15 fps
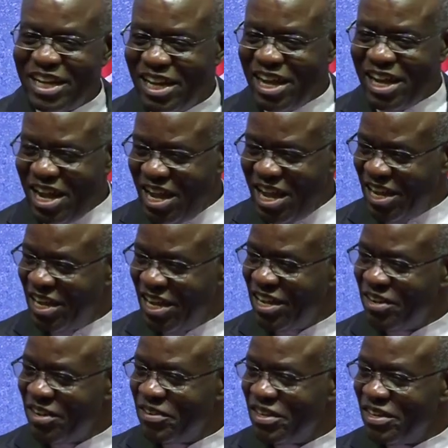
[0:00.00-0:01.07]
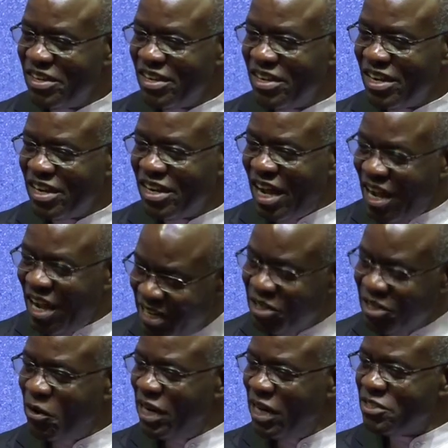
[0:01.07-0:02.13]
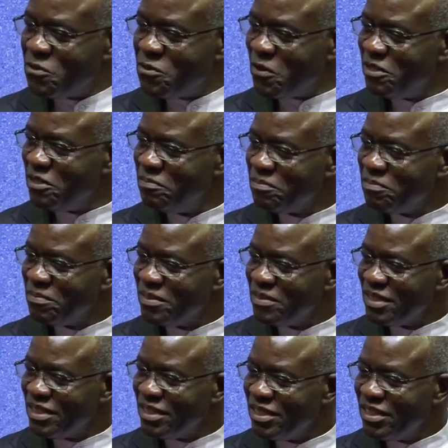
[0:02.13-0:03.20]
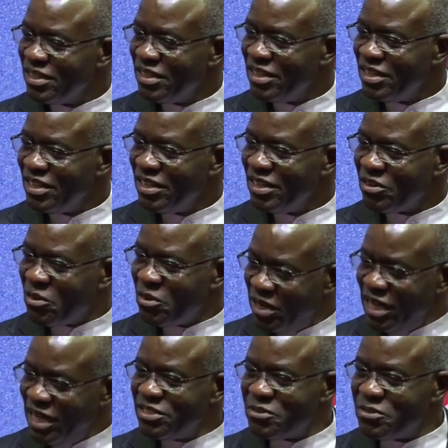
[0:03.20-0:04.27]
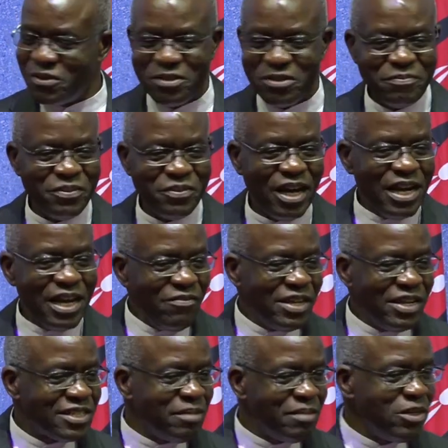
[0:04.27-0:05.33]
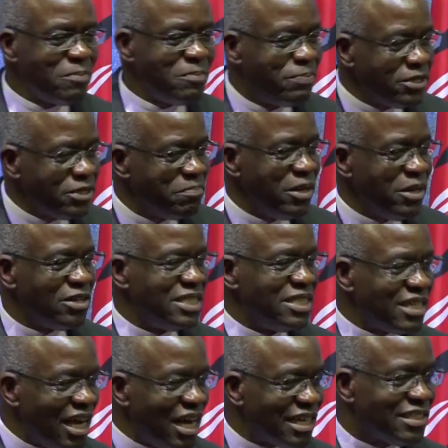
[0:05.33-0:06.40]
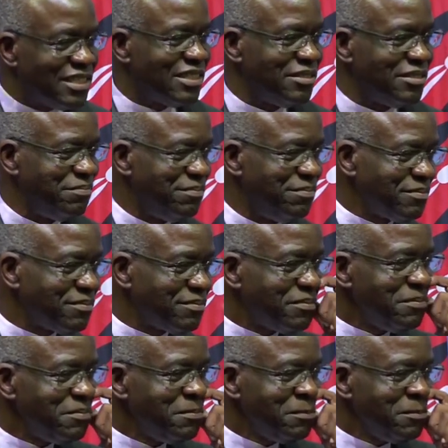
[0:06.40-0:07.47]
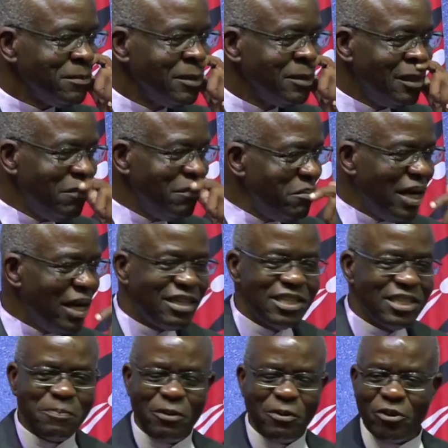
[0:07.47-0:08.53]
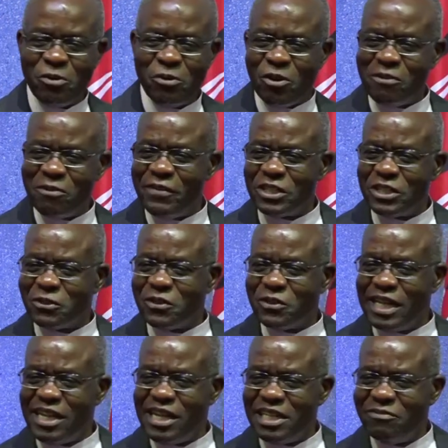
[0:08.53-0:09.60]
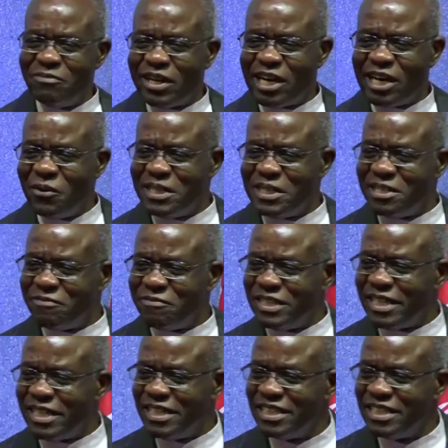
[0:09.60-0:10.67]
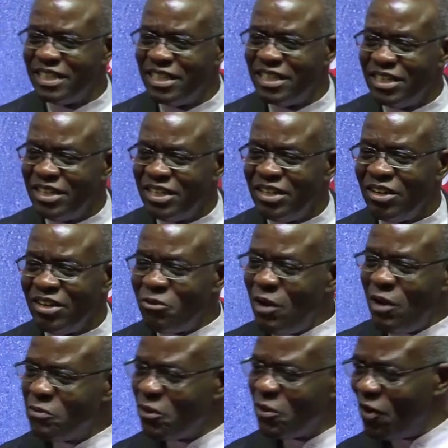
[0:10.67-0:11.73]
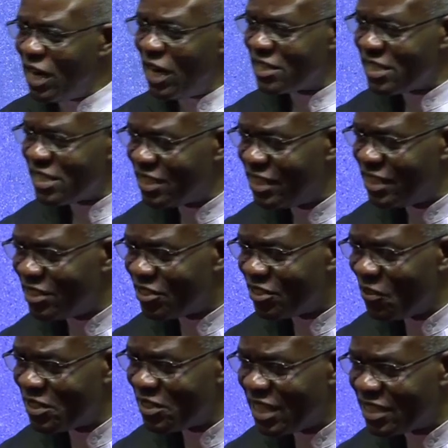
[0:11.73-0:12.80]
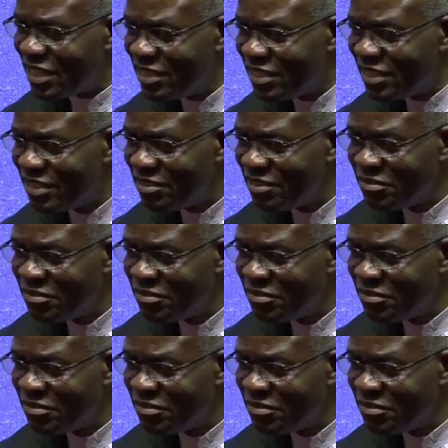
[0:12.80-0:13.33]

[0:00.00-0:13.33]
Hey, I had cholesterol. Cholesterol. And even somebody put me on drugs. Let me make this confession so that the devil can know he's defeated. On what we call as statins. You know statins?